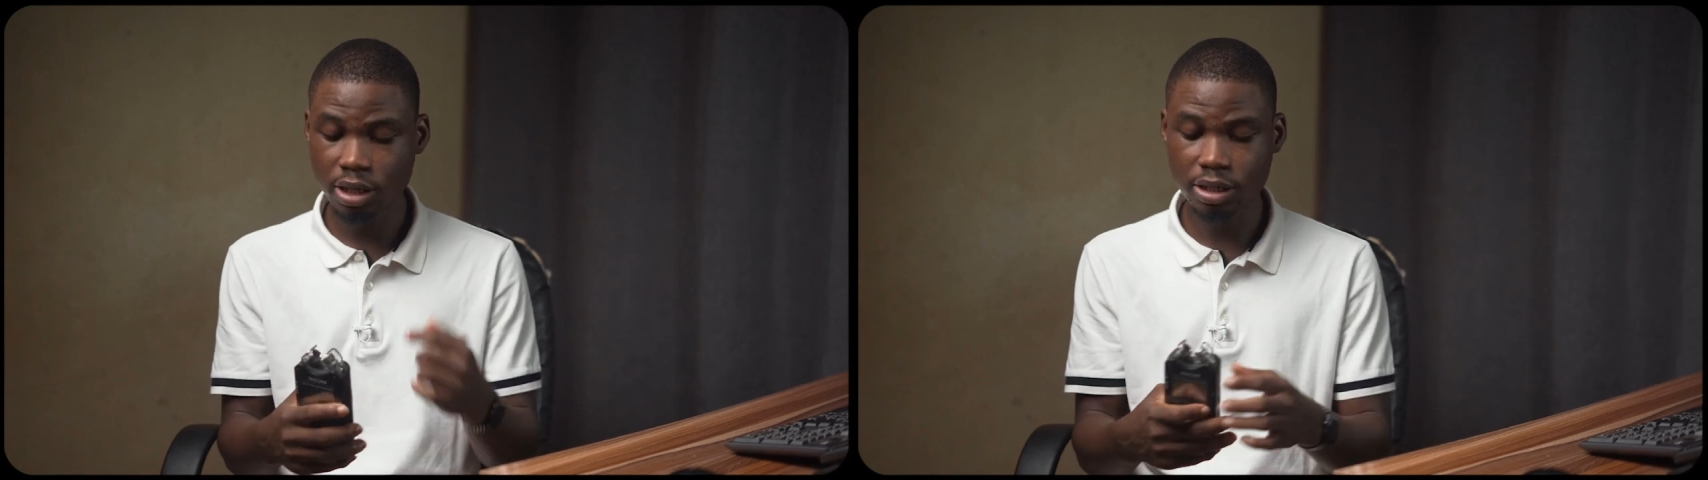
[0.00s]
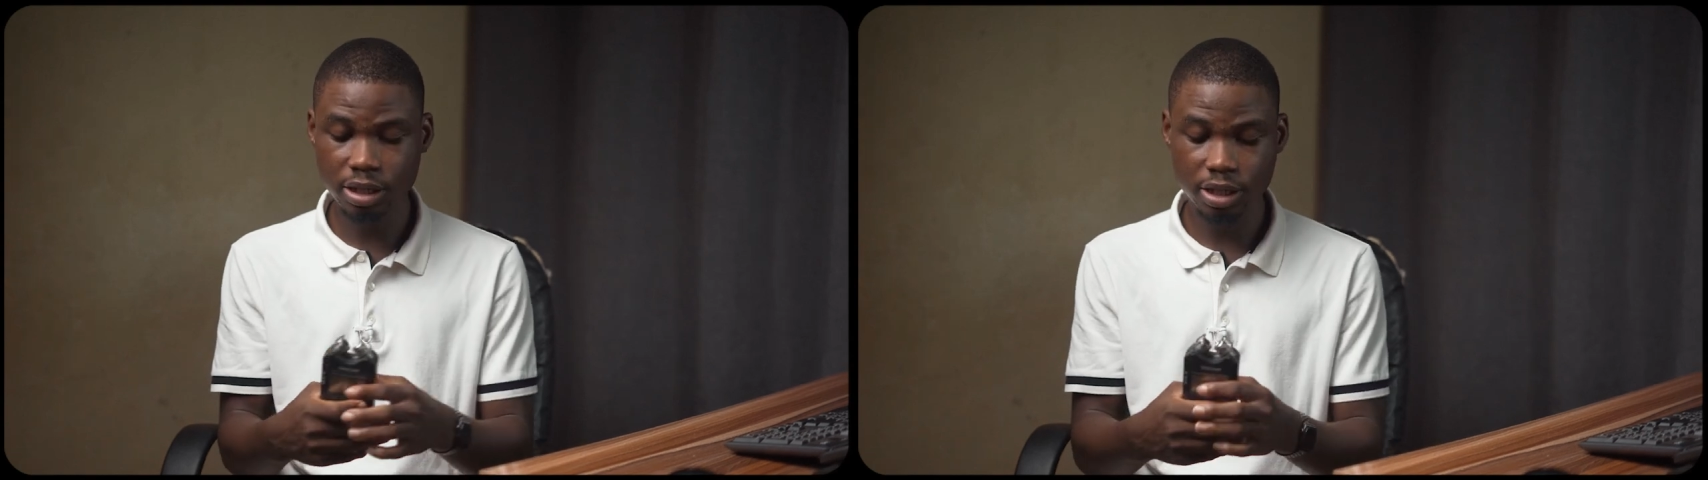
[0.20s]

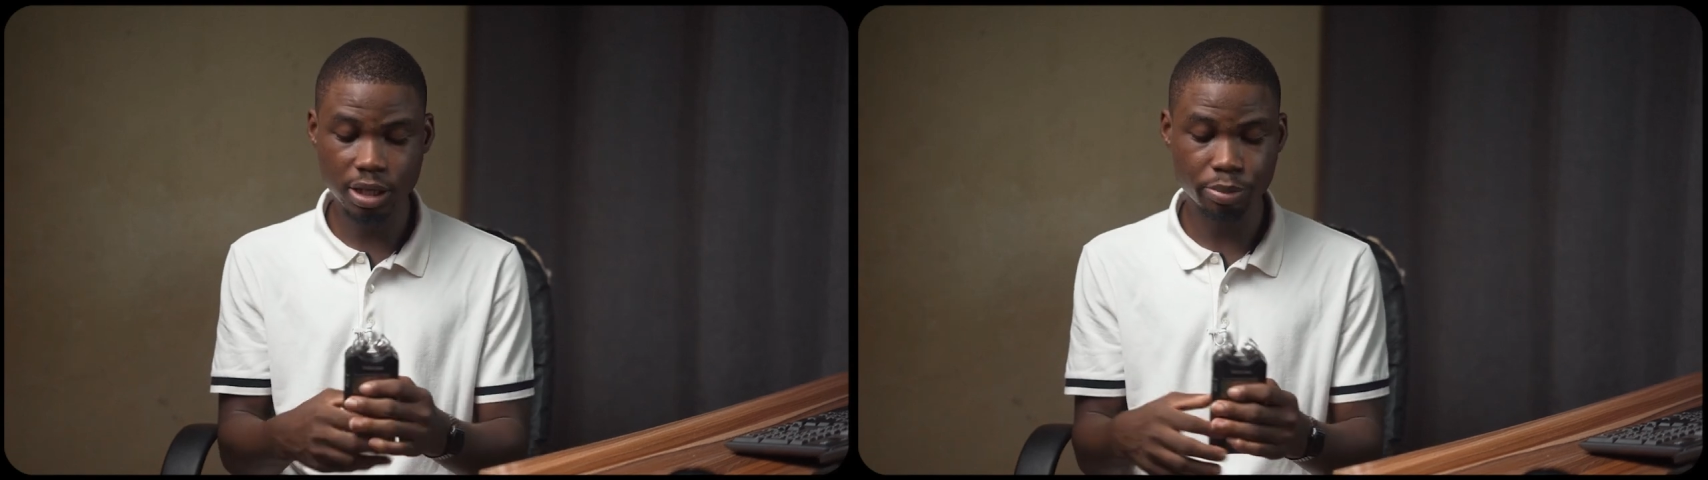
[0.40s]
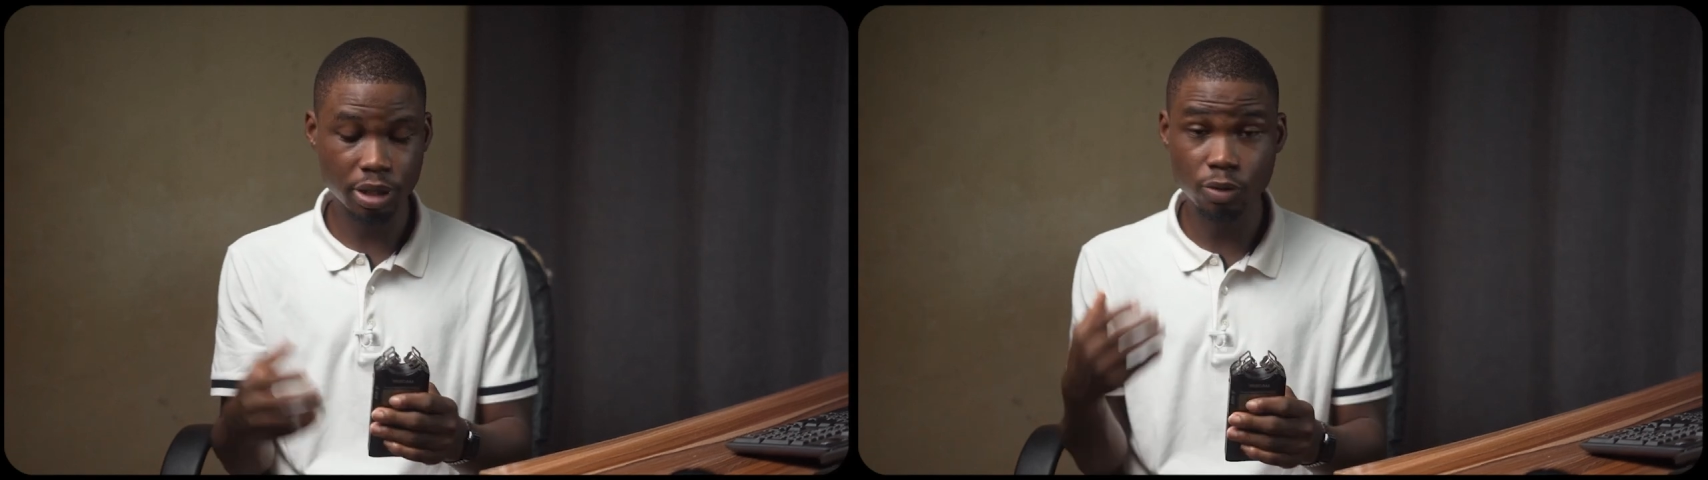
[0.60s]
this
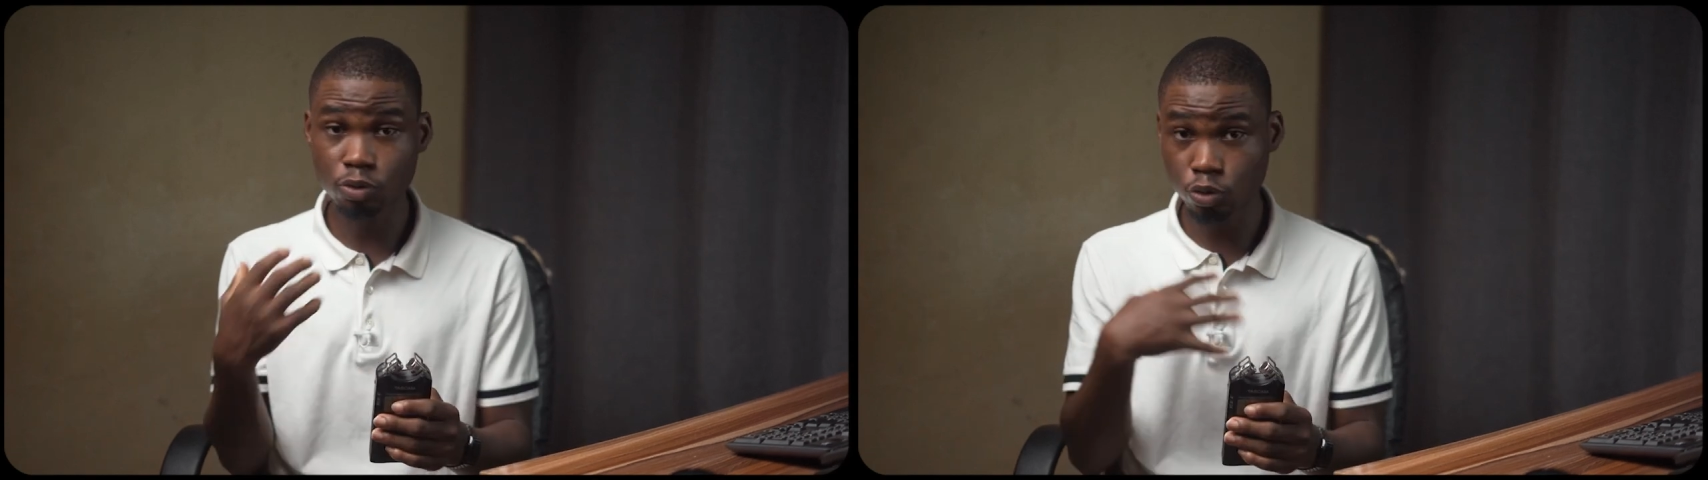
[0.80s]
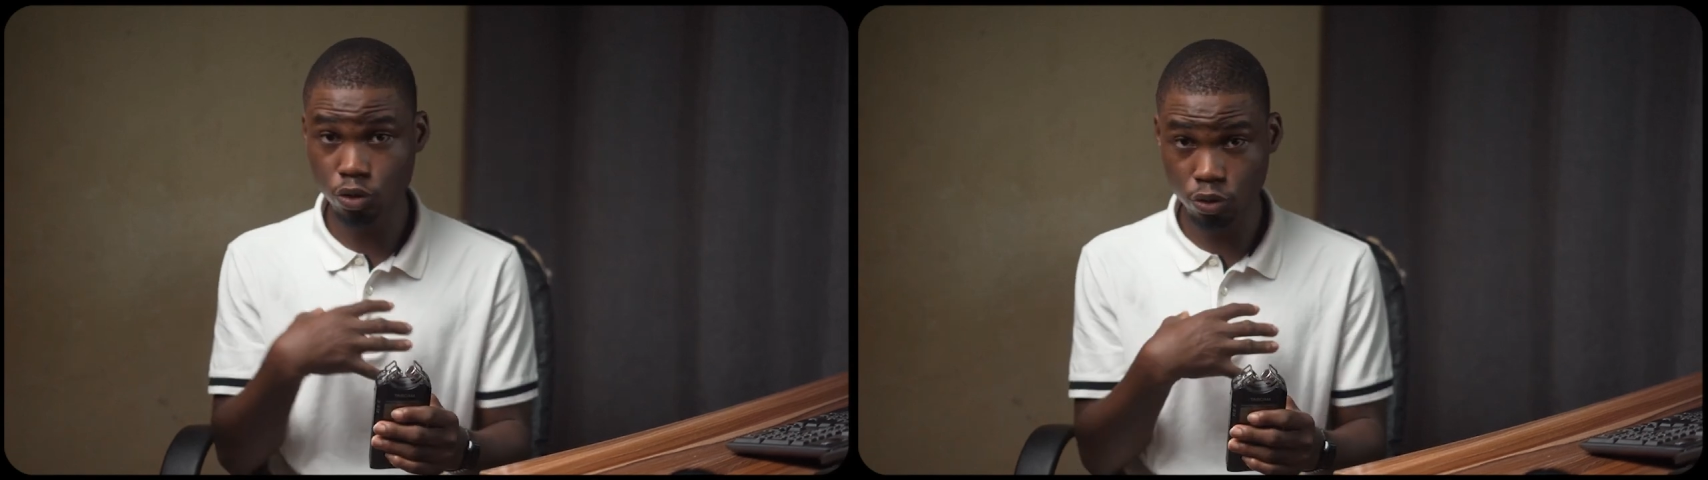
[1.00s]
lapel,
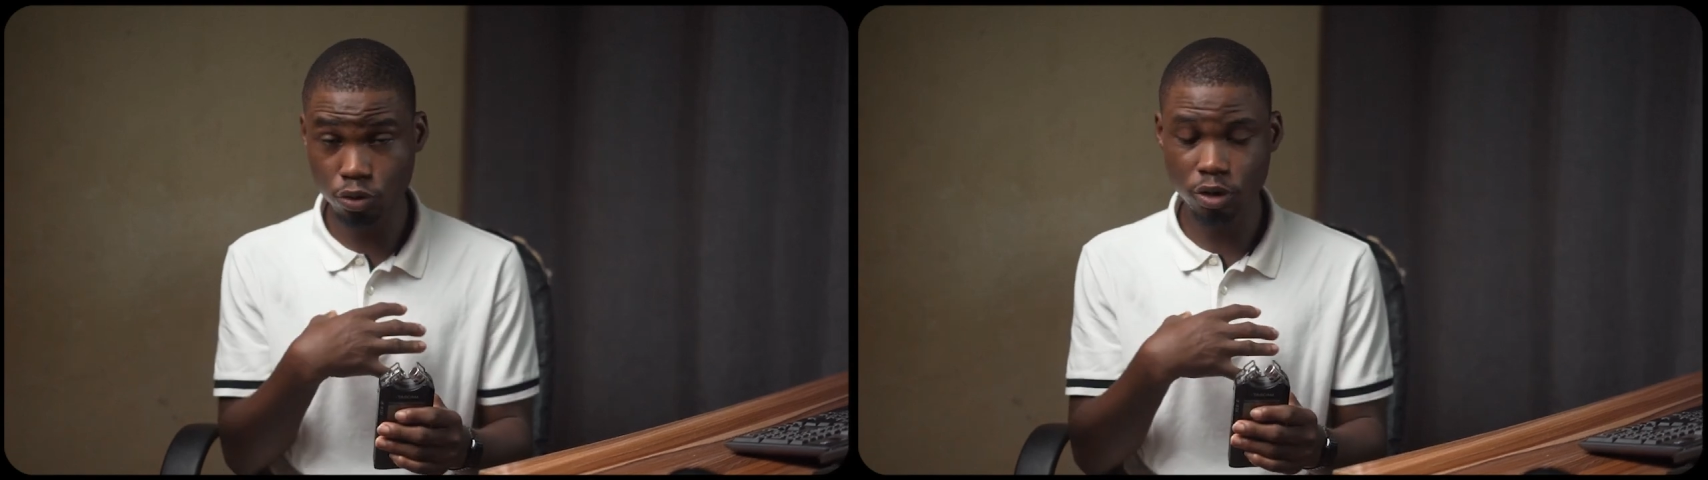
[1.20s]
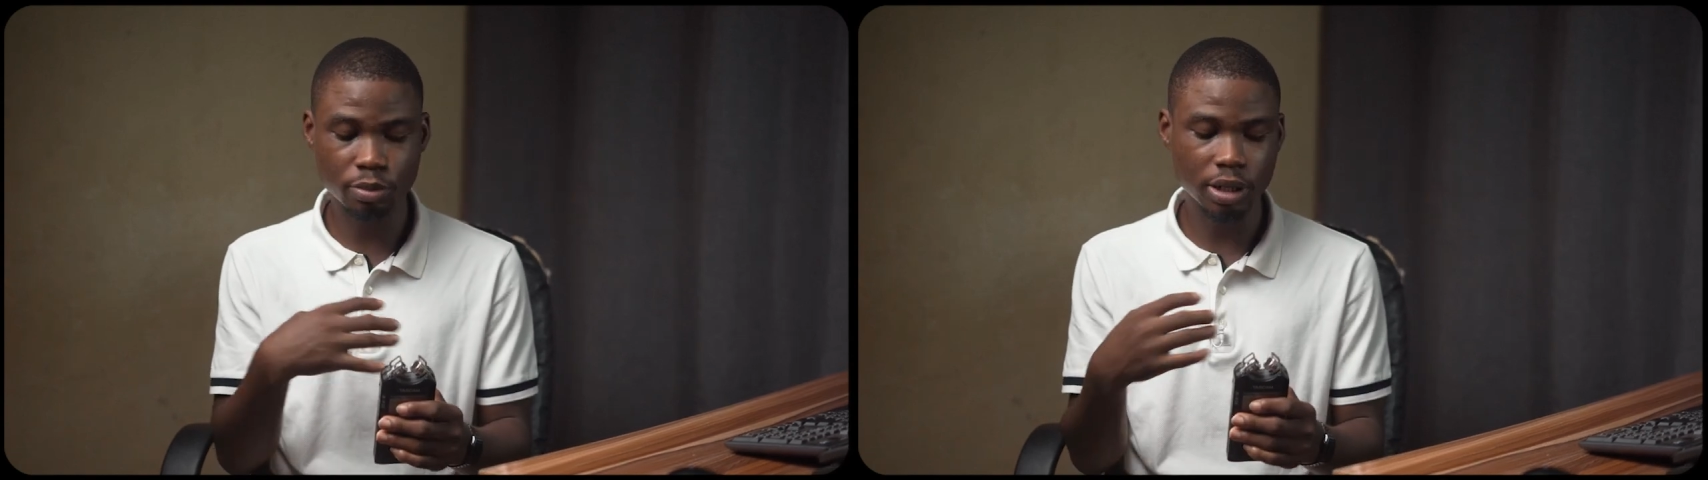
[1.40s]
which we'll also
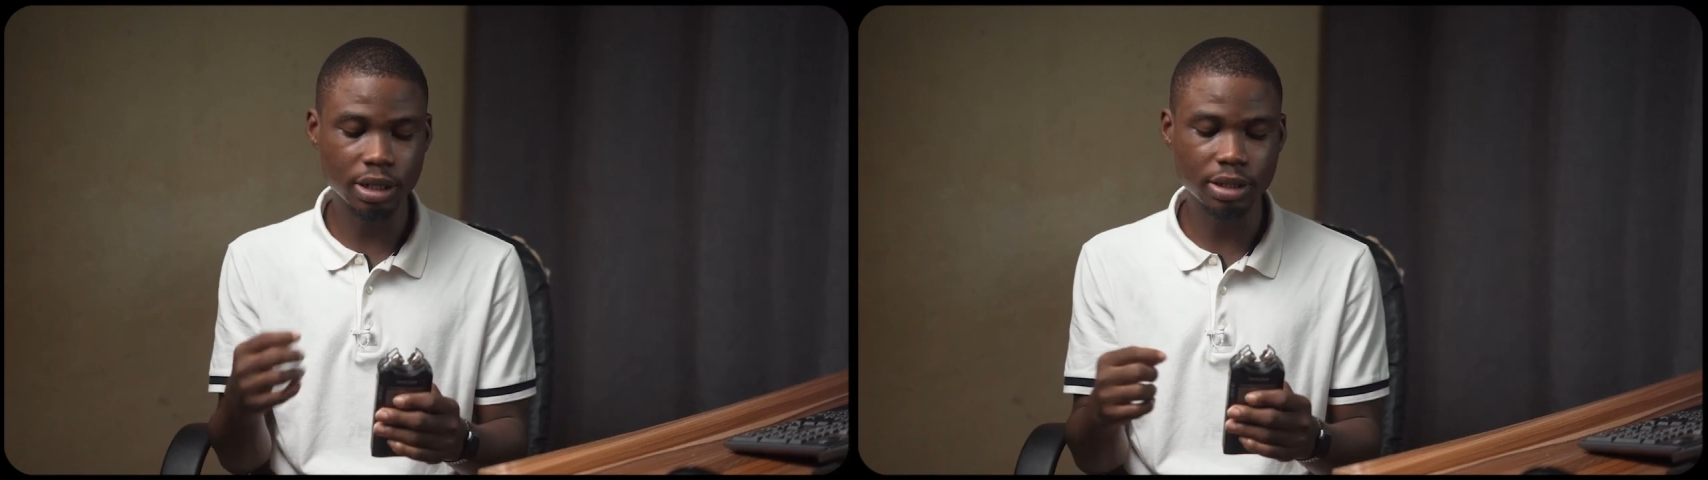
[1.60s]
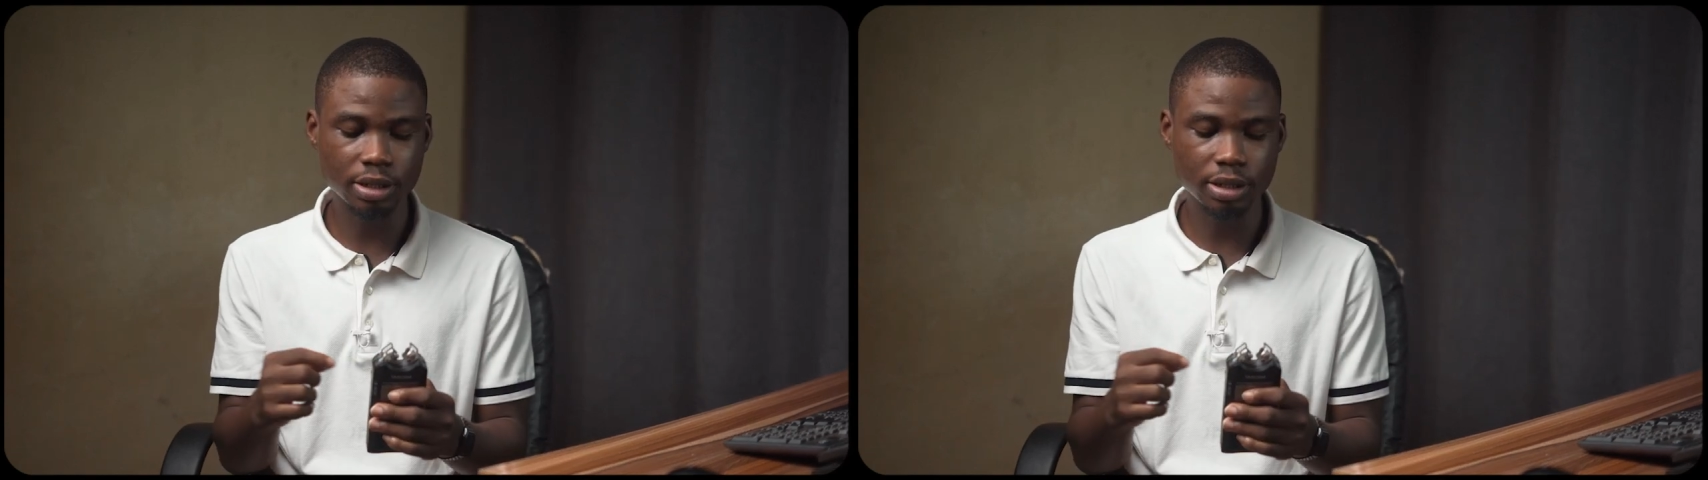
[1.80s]
talk about